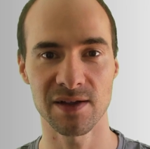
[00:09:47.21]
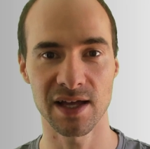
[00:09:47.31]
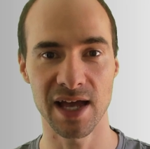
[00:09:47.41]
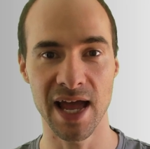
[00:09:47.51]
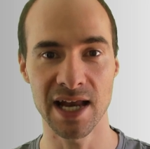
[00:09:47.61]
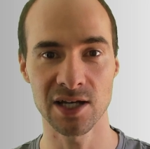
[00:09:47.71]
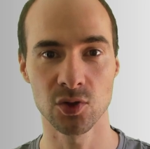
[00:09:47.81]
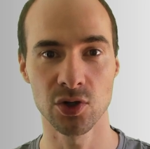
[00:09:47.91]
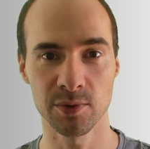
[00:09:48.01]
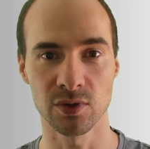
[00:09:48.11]
and
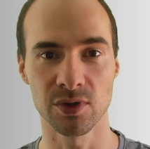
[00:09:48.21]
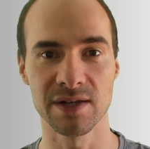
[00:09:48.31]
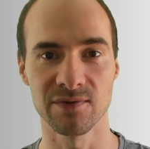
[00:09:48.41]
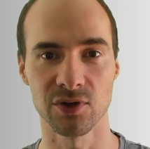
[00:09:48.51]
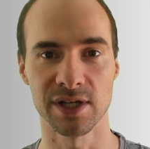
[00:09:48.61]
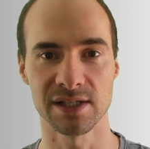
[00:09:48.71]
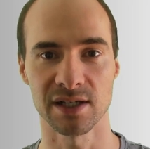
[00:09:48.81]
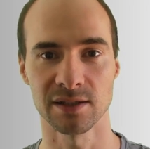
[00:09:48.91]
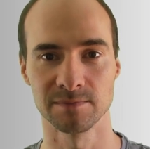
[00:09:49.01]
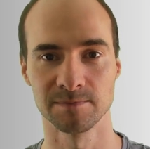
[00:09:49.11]
crypto
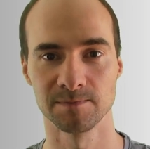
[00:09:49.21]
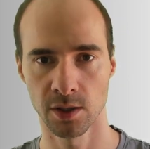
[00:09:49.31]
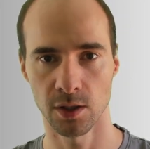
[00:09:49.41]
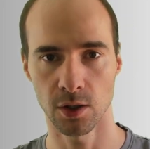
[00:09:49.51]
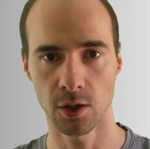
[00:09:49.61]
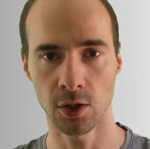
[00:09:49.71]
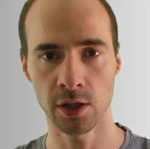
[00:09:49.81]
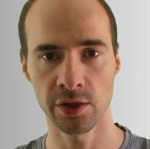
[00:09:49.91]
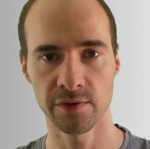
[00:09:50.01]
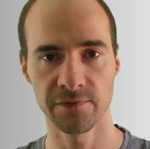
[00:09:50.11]
influencer. All
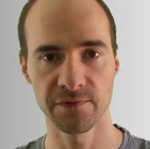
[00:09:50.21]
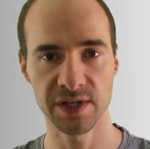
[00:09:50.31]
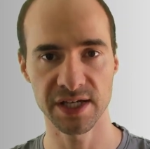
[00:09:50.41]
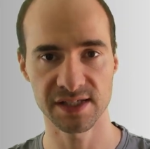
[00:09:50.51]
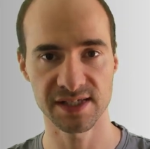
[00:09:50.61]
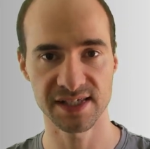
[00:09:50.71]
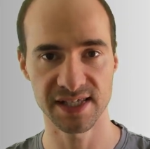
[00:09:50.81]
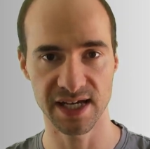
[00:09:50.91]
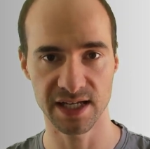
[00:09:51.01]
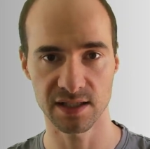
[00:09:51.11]
the things said